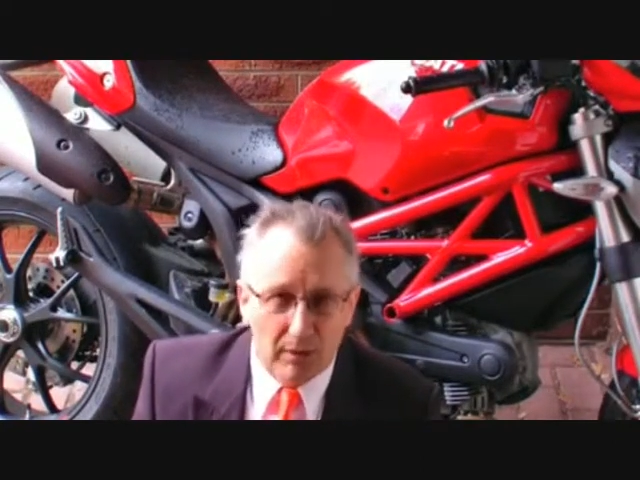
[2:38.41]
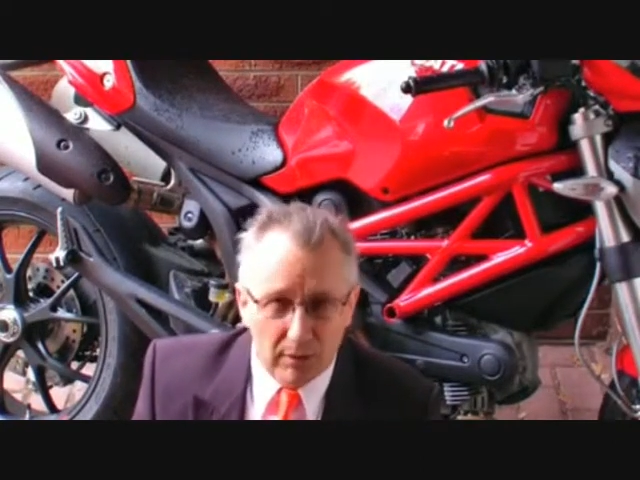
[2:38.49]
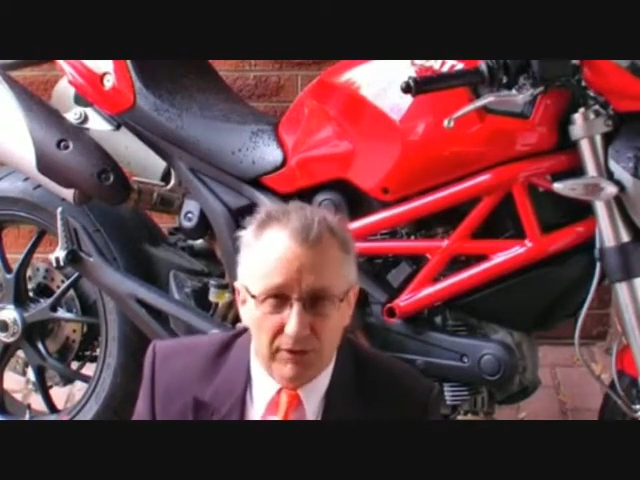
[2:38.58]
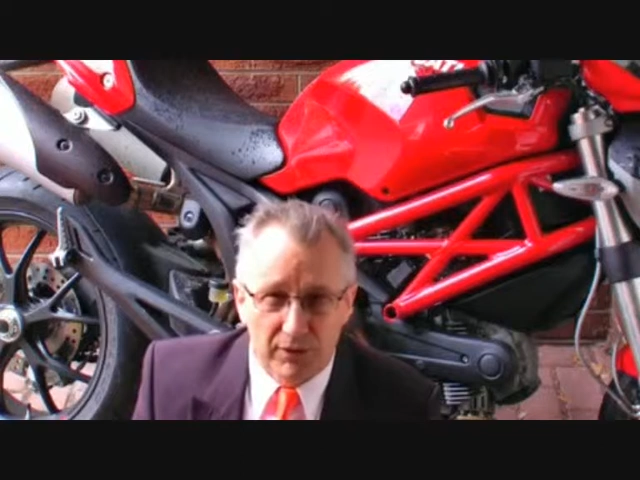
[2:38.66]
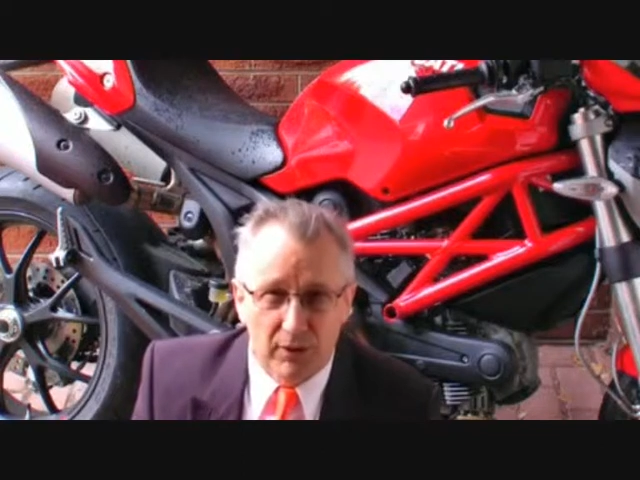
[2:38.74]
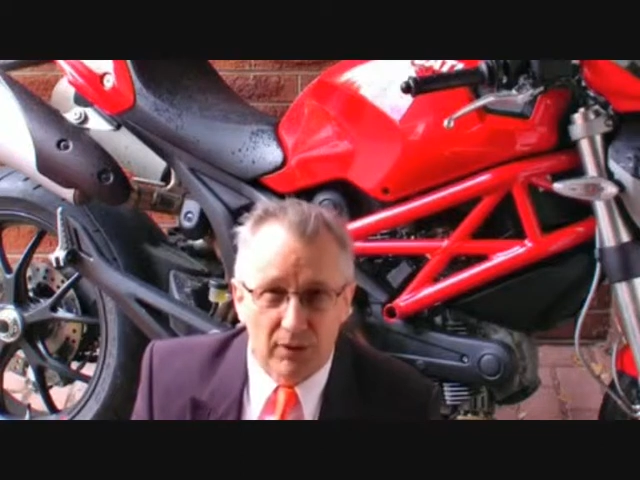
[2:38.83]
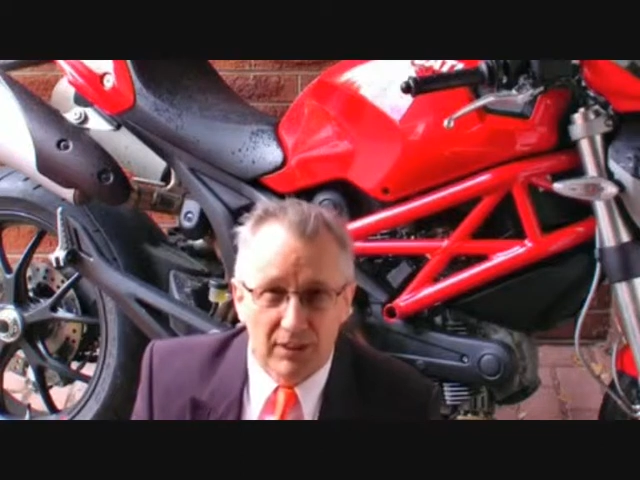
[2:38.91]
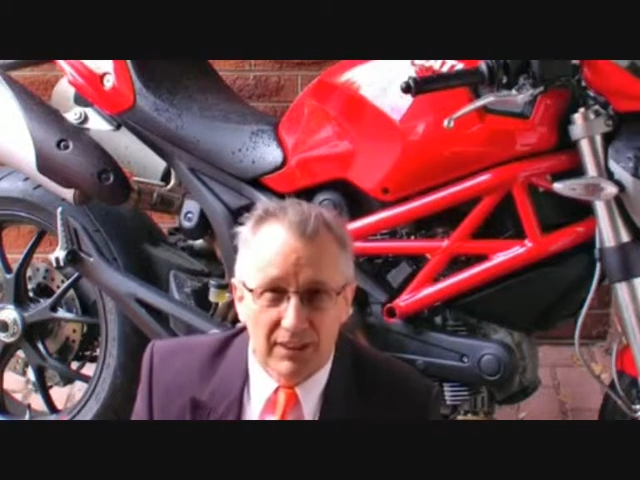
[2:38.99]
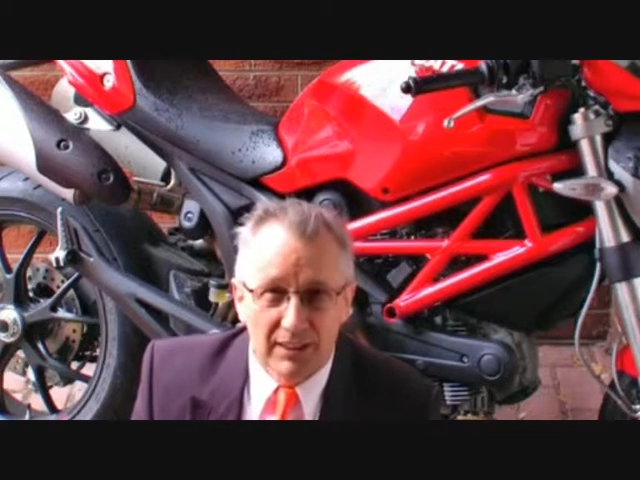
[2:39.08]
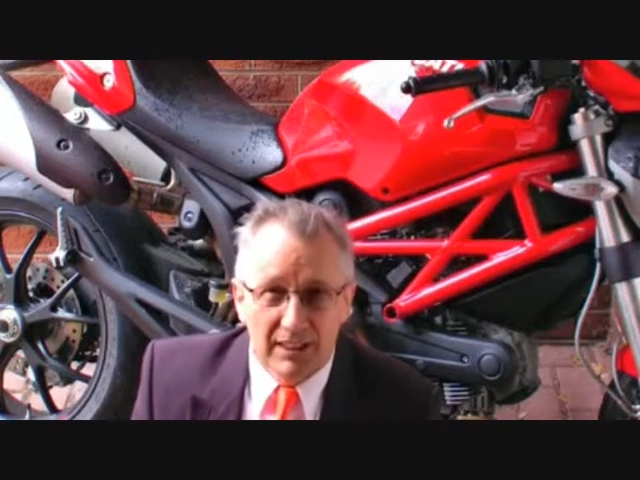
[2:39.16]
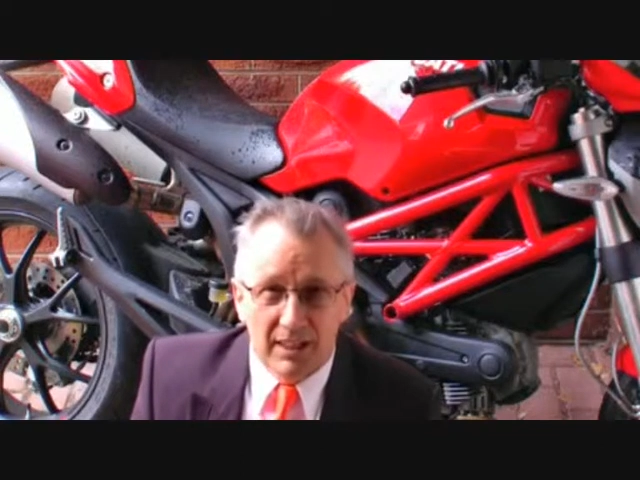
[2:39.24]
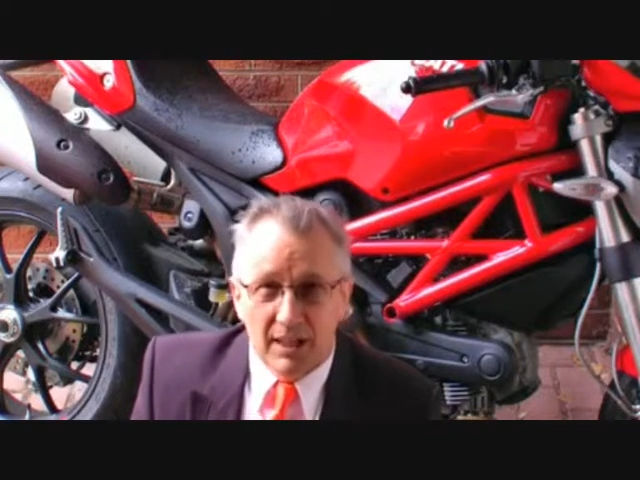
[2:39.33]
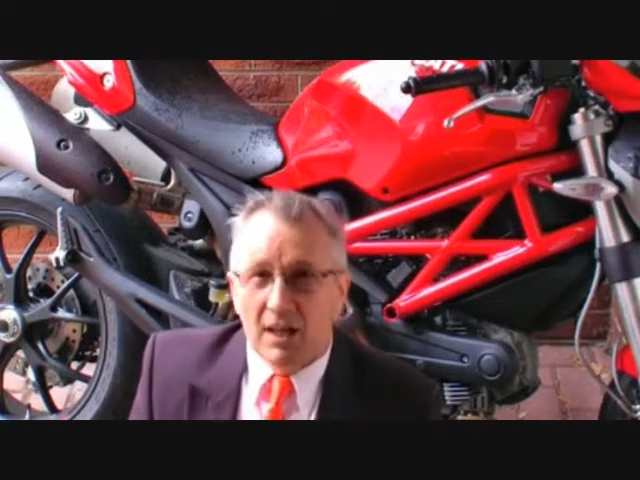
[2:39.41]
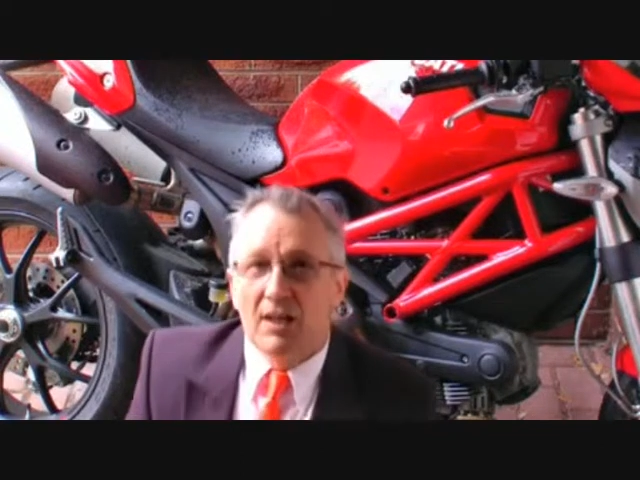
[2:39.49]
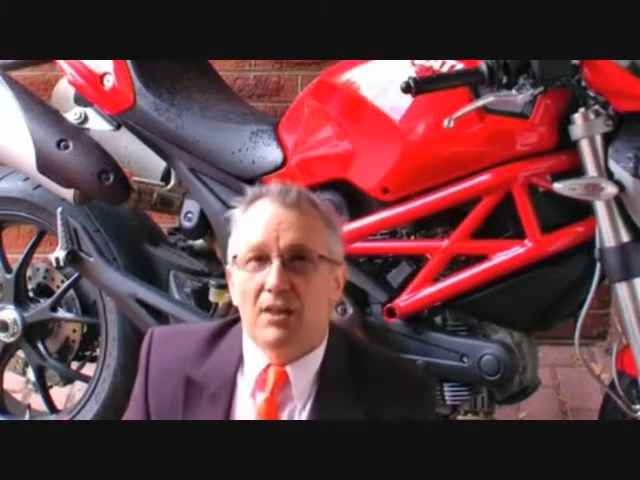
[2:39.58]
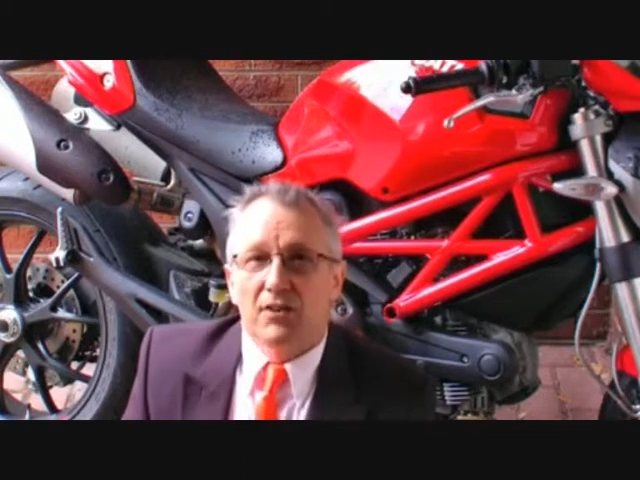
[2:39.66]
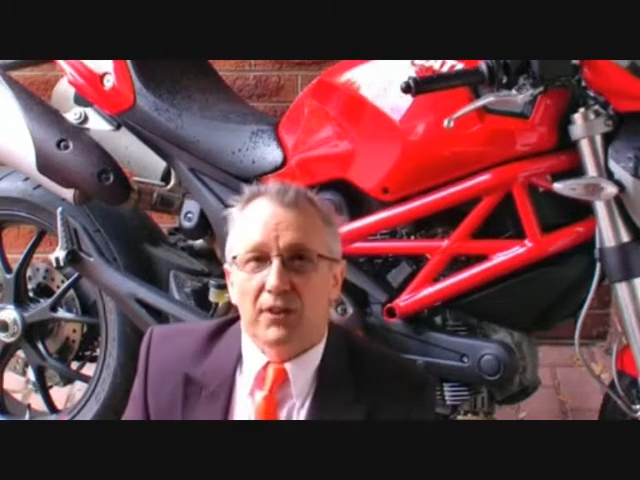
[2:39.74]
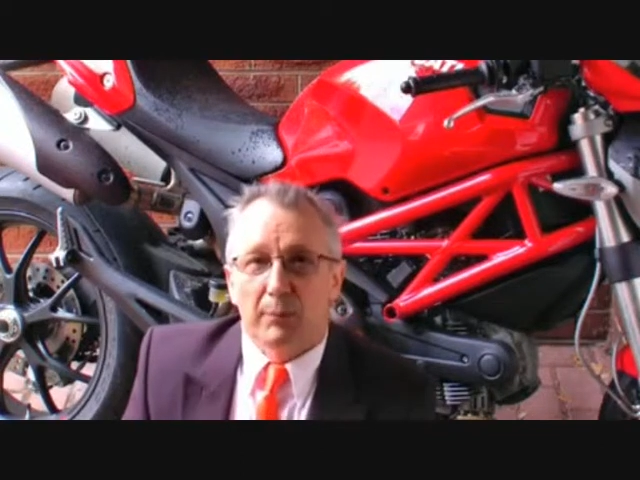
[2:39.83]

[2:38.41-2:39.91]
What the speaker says: that they will prove